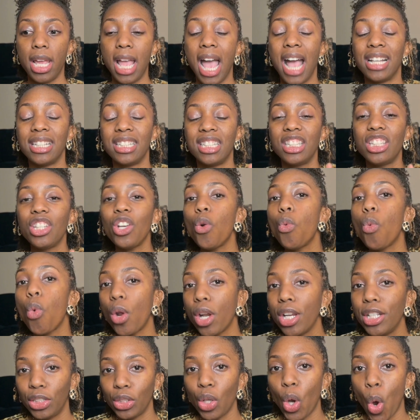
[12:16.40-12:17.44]
still
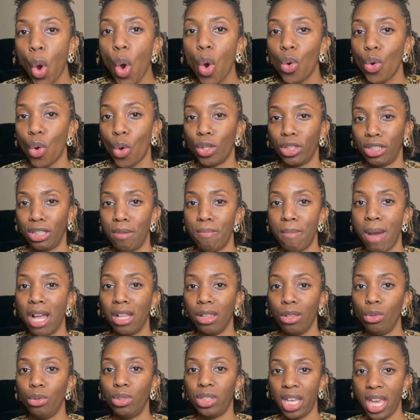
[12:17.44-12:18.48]
wanted to hold on to my
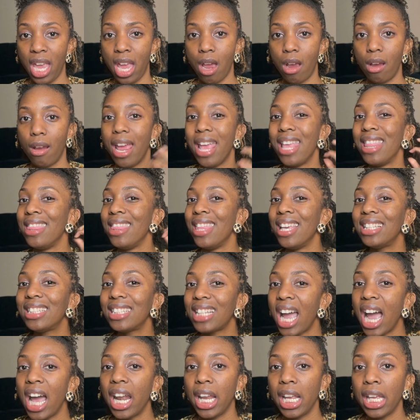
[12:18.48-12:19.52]
loose hair, and this
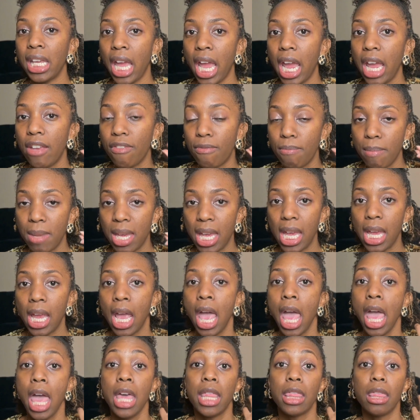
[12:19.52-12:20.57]
kind of gave me
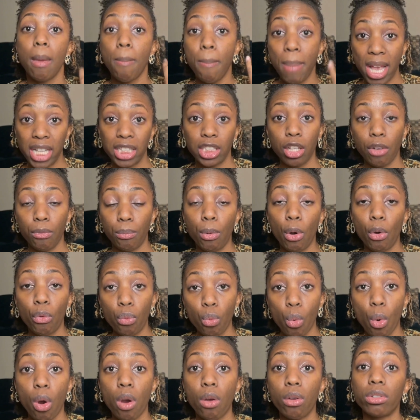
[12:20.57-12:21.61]
the best of both
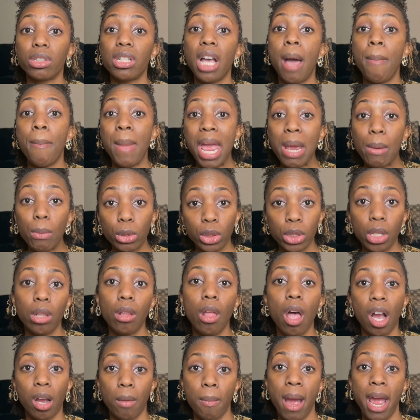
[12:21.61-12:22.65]
worlds. I'm able to
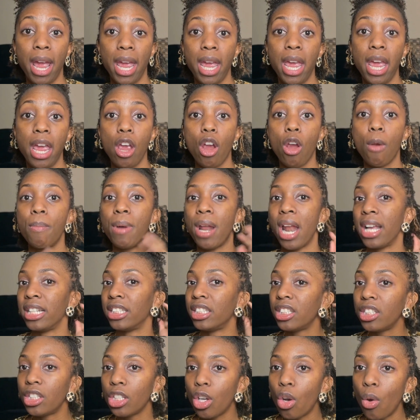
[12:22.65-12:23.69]
lock my hair, but I
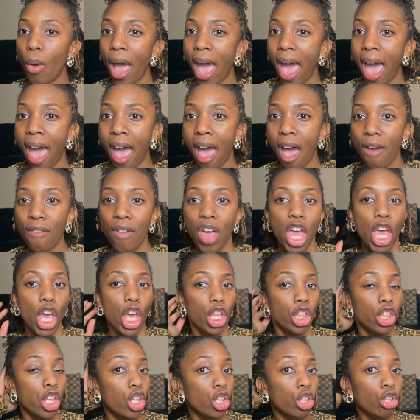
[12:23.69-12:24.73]
still have
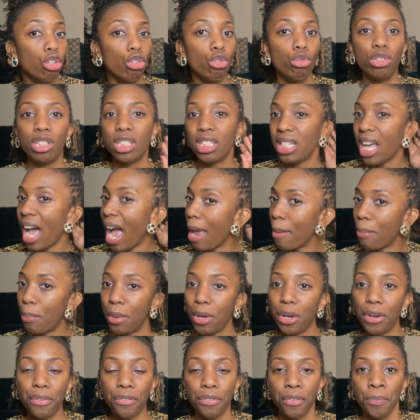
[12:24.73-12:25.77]
the loose type
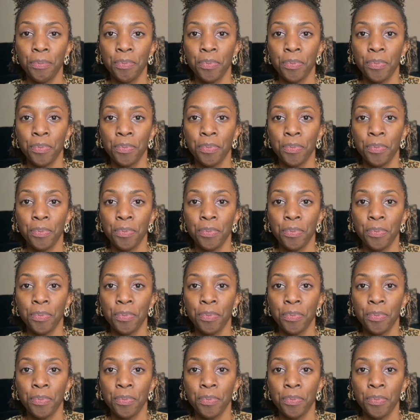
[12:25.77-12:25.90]
of